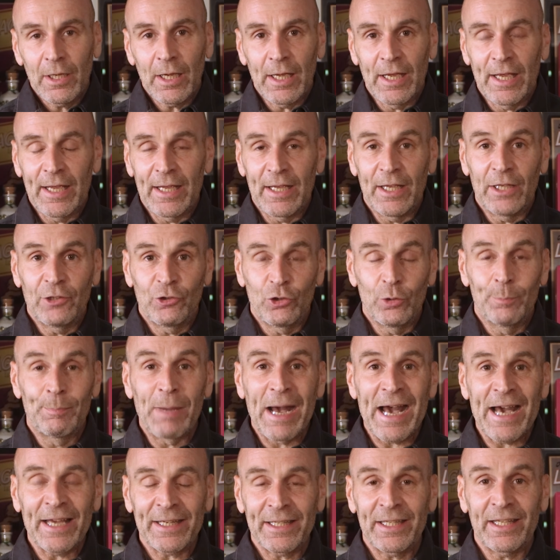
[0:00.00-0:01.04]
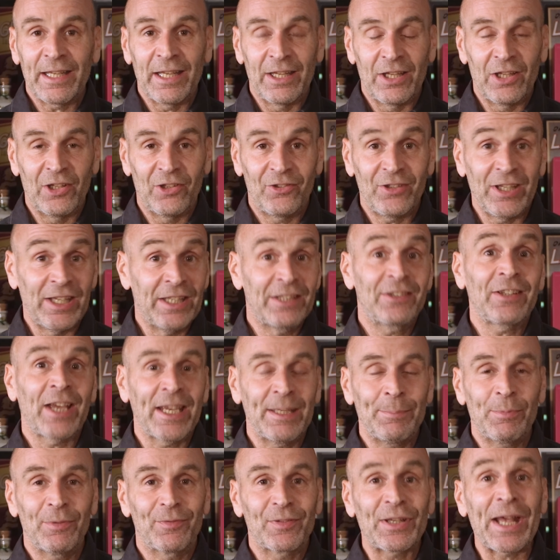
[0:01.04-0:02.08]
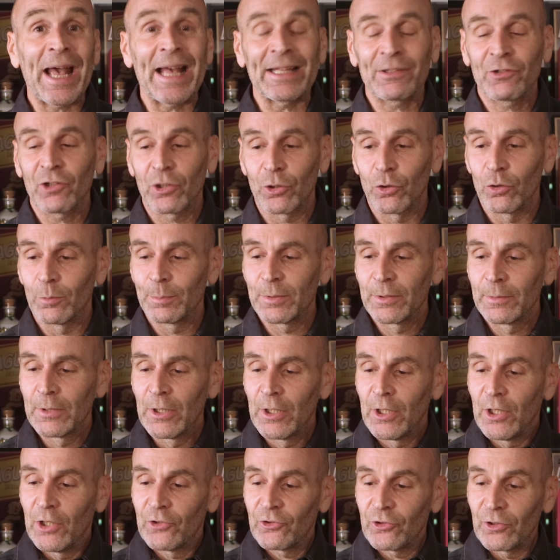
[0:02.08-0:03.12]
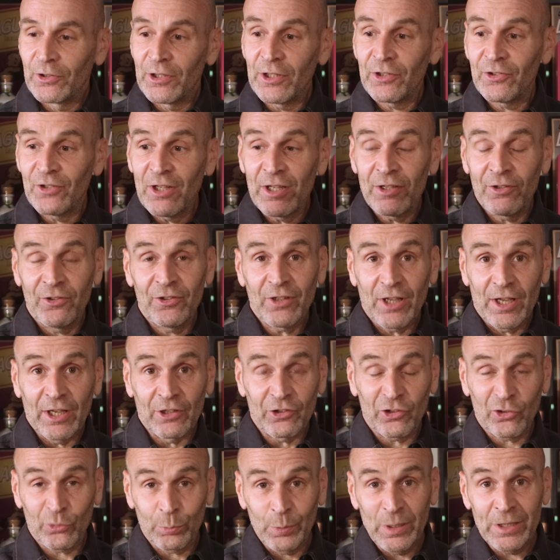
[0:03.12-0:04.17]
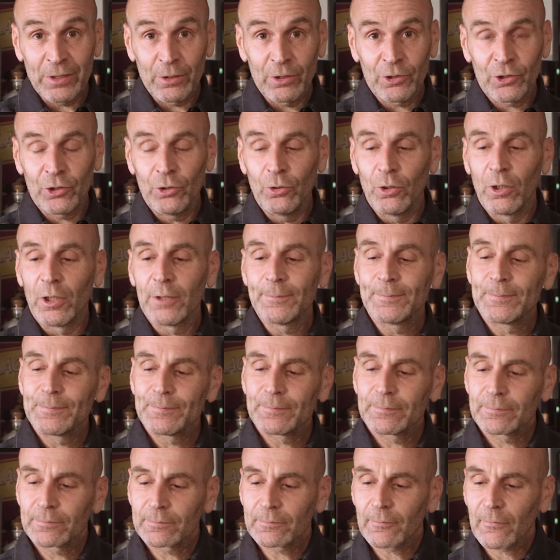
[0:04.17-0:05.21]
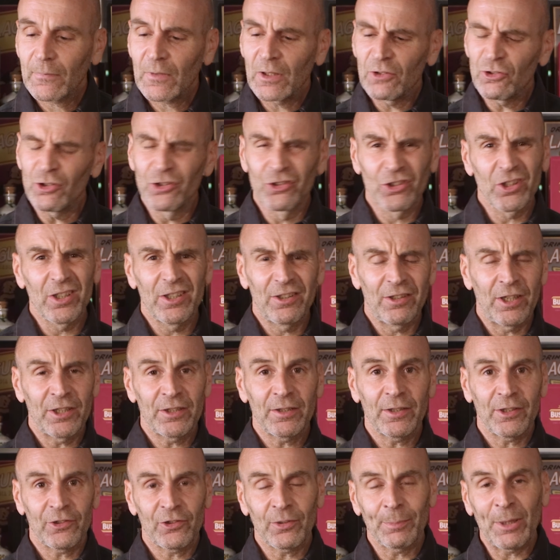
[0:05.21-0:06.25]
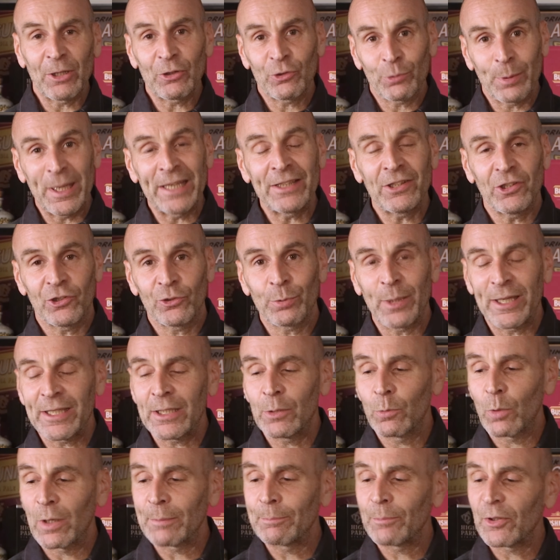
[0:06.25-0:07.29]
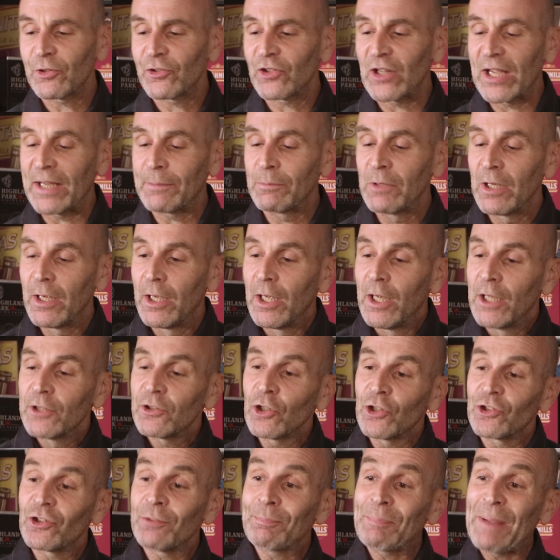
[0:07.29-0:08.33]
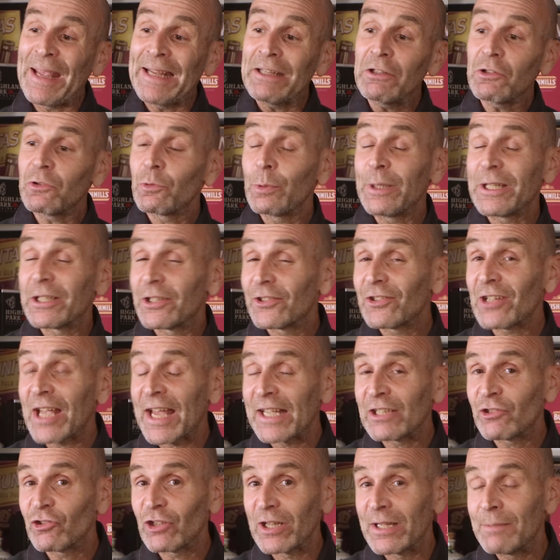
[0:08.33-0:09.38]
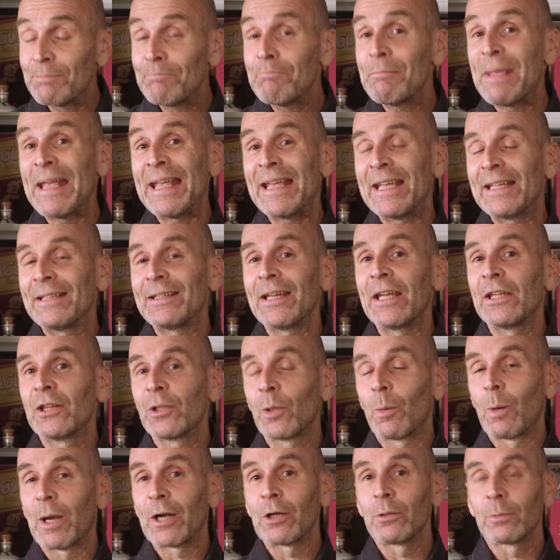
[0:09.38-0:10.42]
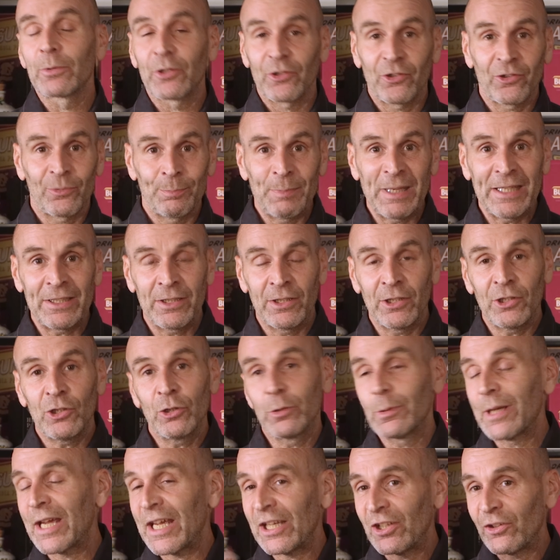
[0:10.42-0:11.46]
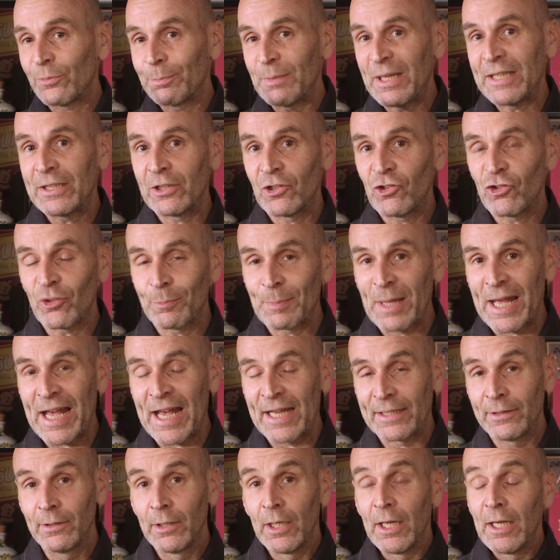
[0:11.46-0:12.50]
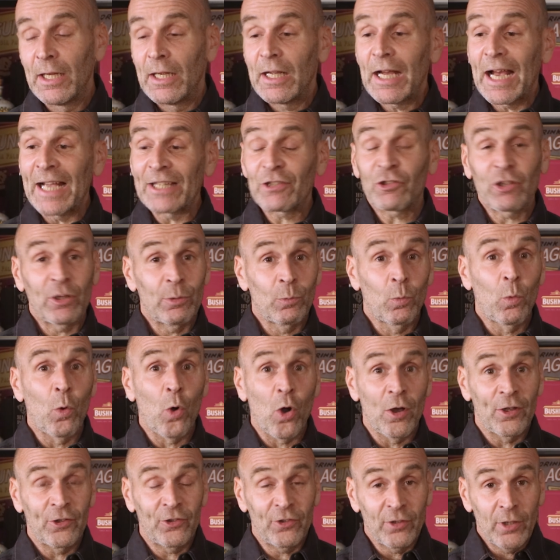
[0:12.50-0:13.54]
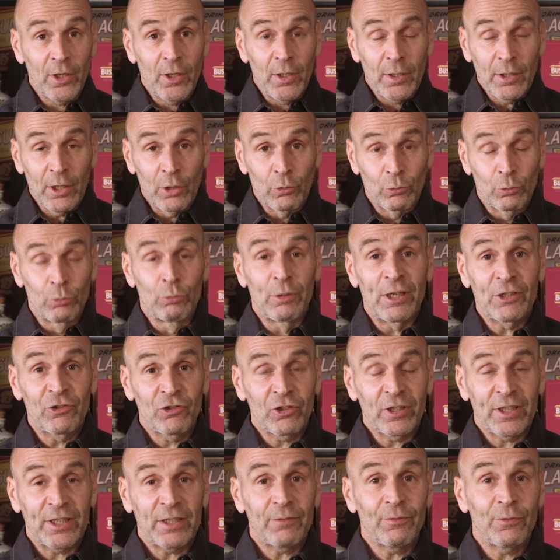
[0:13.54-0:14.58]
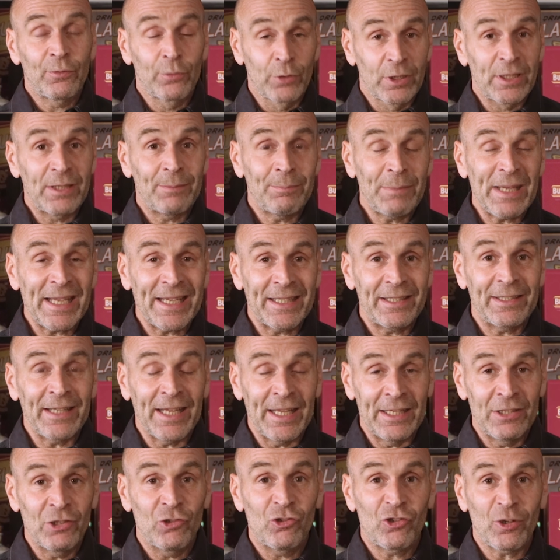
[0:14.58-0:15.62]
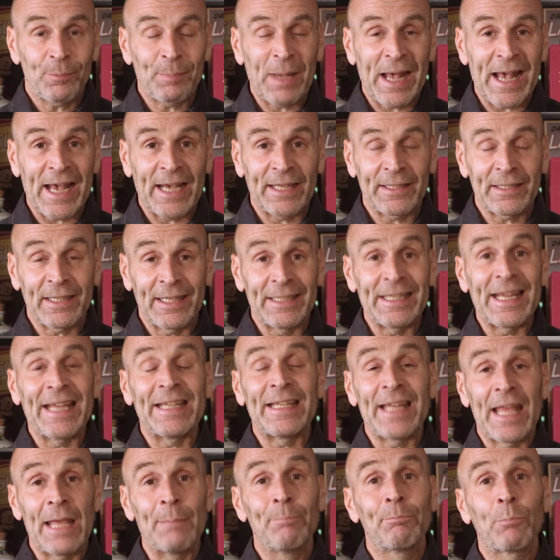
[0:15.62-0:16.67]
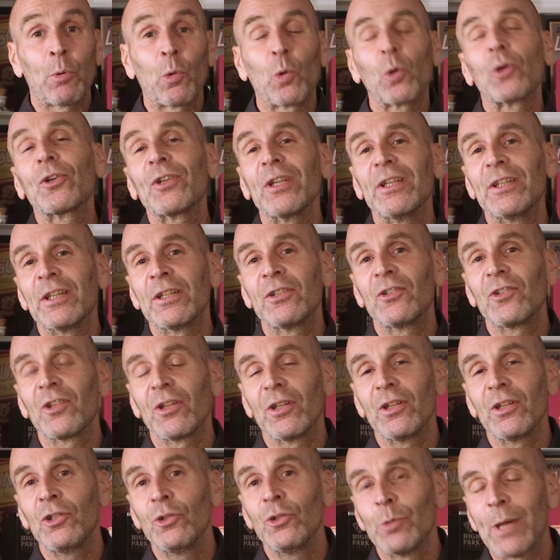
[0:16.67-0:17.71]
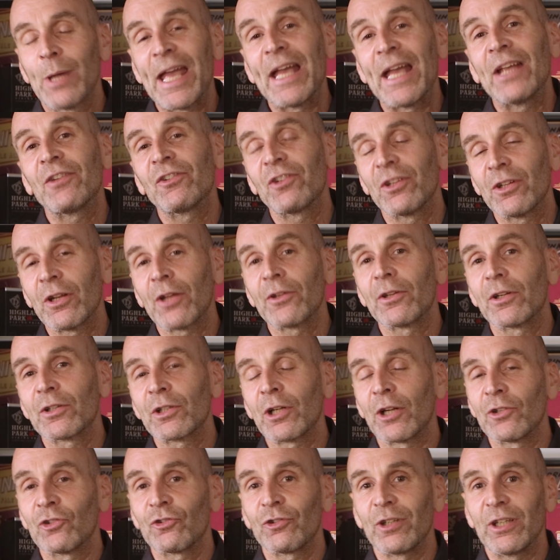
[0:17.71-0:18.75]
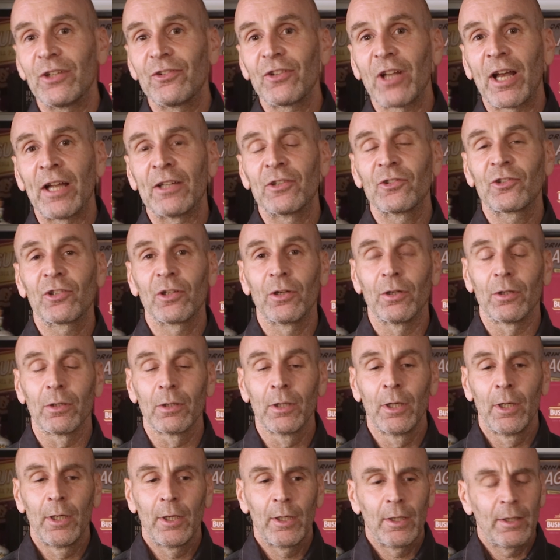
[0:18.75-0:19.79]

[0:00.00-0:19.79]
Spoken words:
Yubari is a type of cantaloupe. So this is a sweet liqueur. It's usually around, it's about 20-21%. Now, depending on where it's actually made in the world, because it's made in the US, made in Japan, actually it was originally fully made in Japan and then imported into the US and other countries until,